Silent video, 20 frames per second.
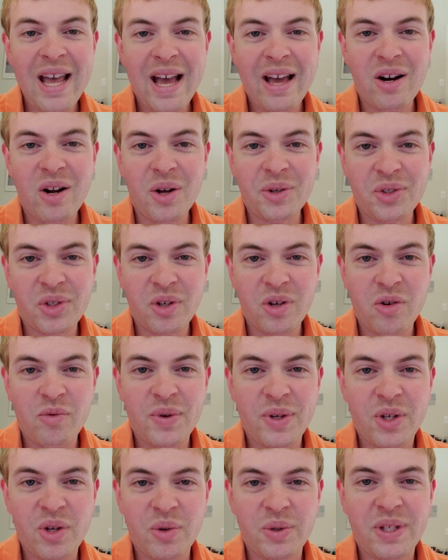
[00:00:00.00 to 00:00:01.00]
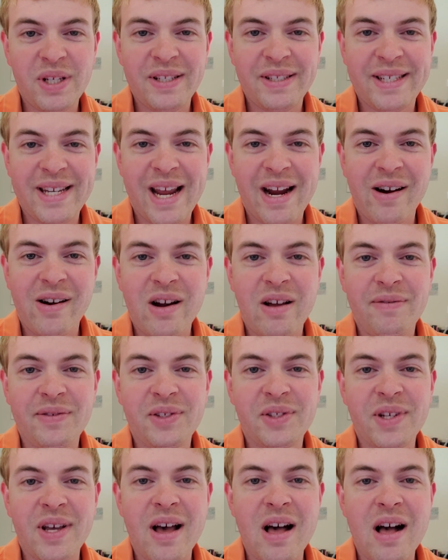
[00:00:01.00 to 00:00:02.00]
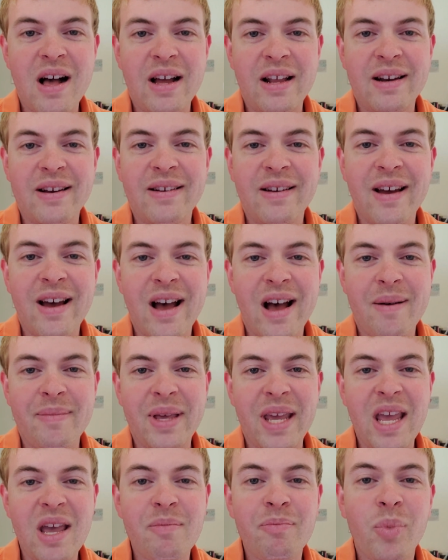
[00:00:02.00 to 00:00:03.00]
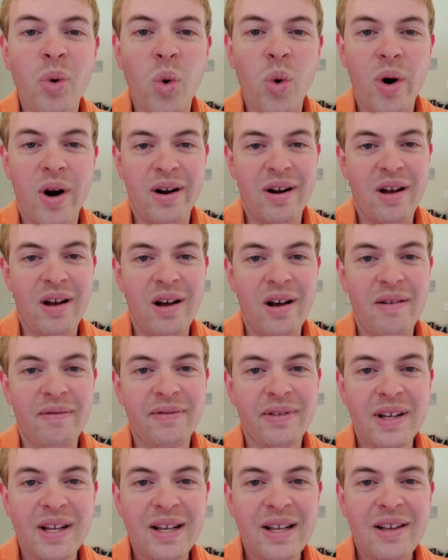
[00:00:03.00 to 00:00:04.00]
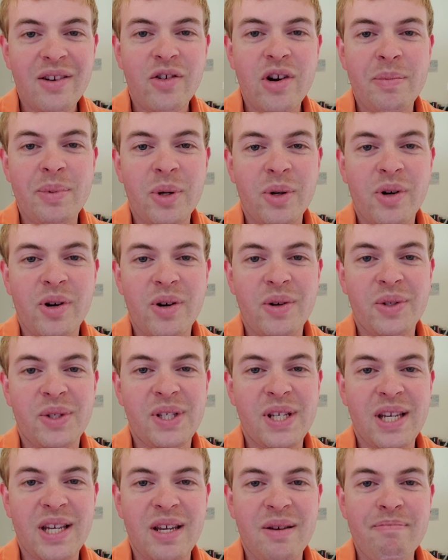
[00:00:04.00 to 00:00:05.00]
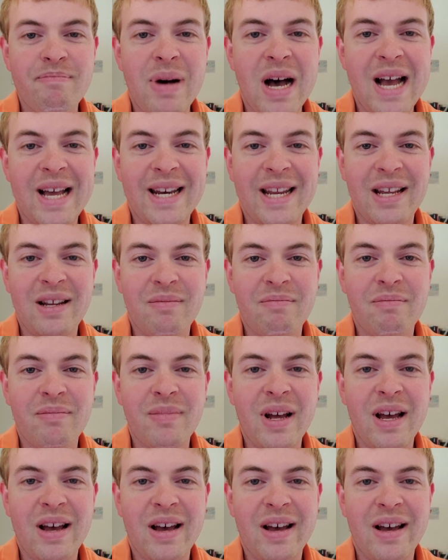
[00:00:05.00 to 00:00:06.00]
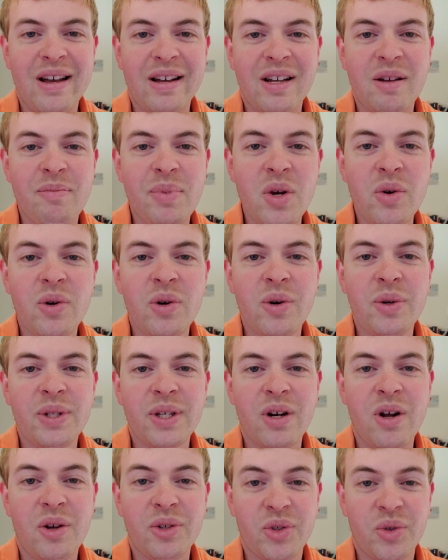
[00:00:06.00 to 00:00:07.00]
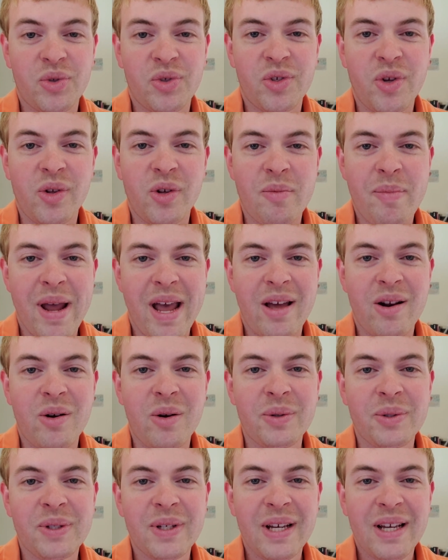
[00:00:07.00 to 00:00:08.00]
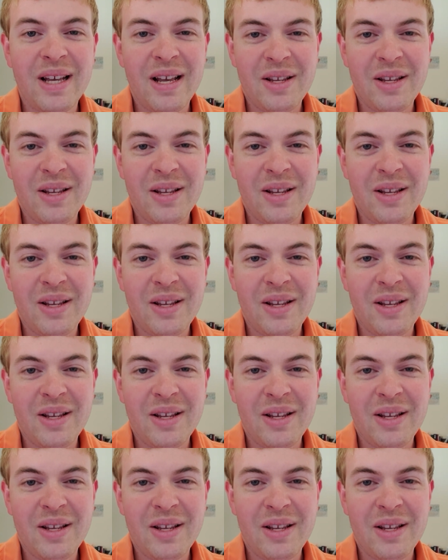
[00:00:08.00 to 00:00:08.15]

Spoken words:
and also reducing tariffs on the import of cryptocurrency mining computers and also solar panels.